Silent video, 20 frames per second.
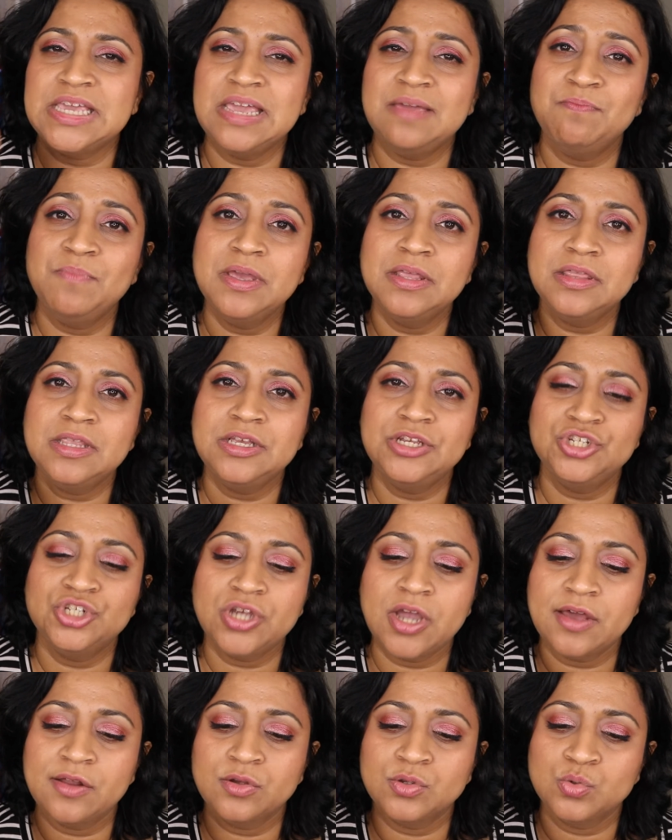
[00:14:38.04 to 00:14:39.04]
keeping these
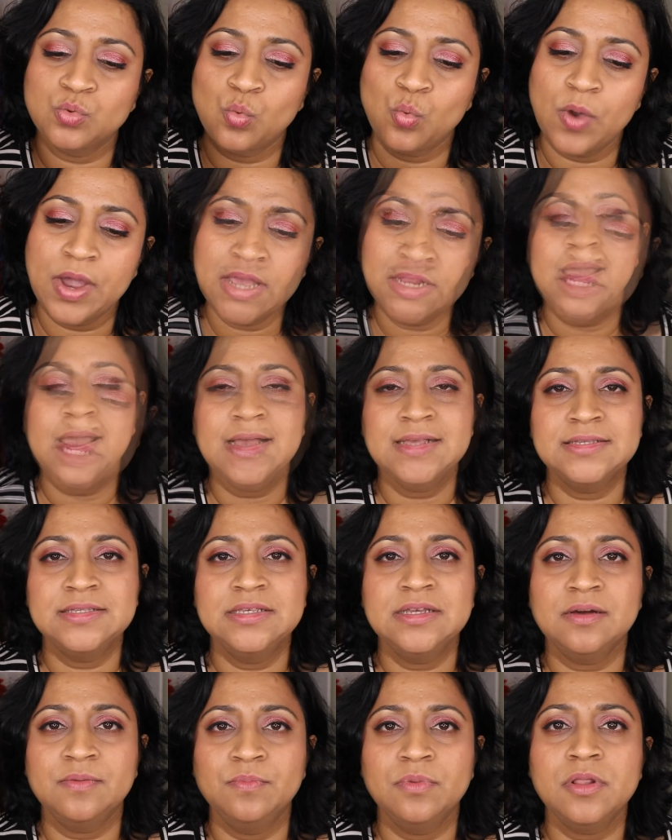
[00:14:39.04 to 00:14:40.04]
shadows wet has
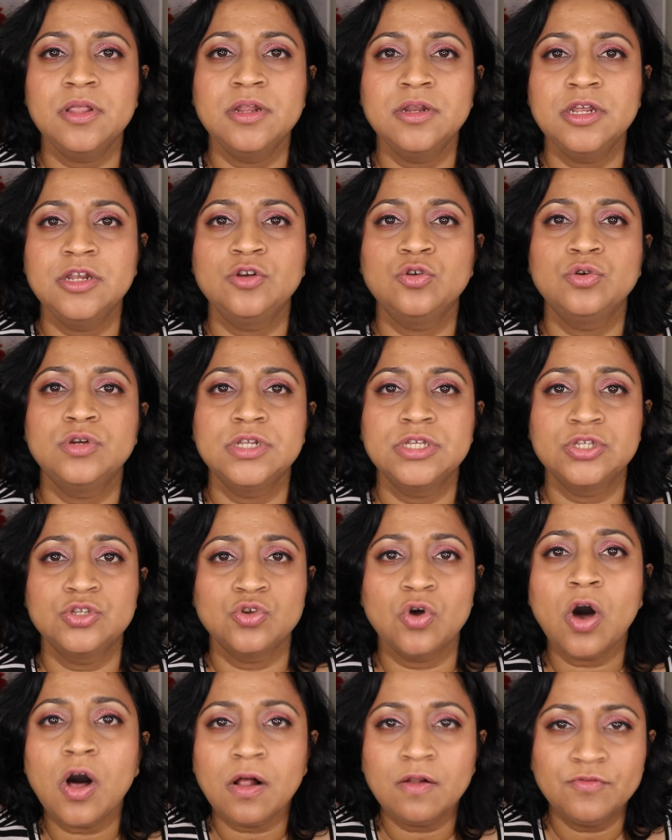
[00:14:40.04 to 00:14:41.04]
the ability to
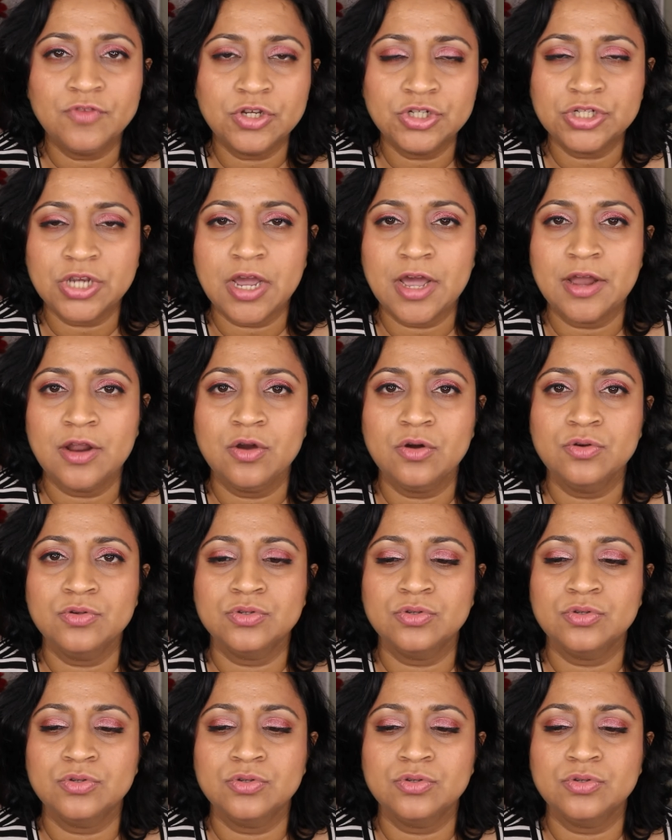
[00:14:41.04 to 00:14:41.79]
dissolve the shadow,